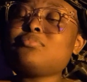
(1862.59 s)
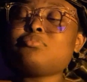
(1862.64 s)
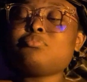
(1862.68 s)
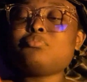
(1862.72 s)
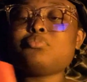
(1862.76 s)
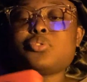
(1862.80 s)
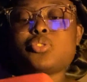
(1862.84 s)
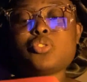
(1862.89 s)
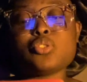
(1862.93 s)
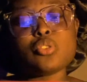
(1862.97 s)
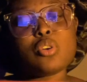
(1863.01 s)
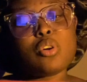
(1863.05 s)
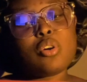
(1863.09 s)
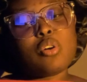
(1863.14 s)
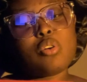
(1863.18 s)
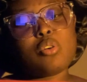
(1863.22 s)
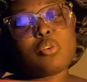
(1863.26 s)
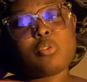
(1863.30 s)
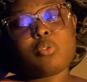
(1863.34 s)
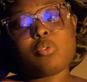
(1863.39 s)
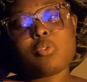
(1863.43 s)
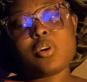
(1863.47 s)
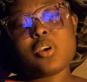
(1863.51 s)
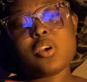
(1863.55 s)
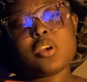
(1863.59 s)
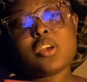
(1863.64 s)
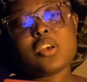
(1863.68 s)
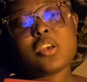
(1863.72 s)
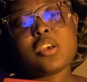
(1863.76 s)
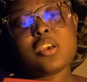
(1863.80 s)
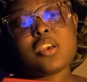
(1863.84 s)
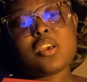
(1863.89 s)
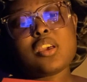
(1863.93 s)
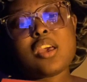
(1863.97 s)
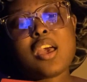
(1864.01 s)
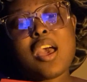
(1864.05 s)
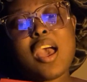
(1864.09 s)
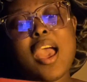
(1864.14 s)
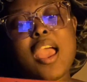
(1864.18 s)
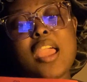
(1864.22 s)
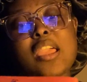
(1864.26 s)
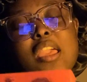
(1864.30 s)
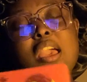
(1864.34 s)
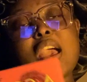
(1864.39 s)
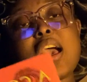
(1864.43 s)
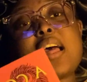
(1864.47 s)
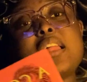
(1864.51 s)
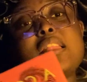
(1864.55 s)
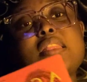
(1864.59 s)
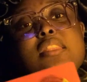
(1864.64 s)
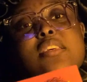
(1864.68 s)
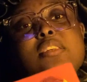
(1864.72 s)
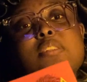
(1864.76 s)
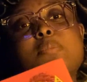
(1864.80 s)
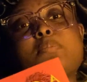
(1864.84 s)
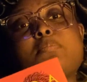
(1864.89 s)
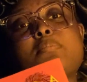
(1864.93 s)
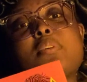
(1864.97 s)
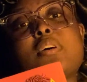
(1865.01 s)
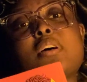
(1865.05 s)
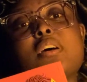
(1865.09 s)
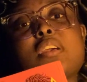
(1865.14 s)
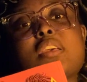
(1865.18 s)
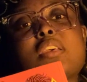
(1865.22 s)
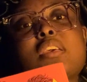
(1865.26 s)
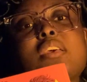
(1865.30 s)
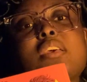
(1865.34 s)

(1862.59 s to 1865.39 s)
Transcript: So I got this book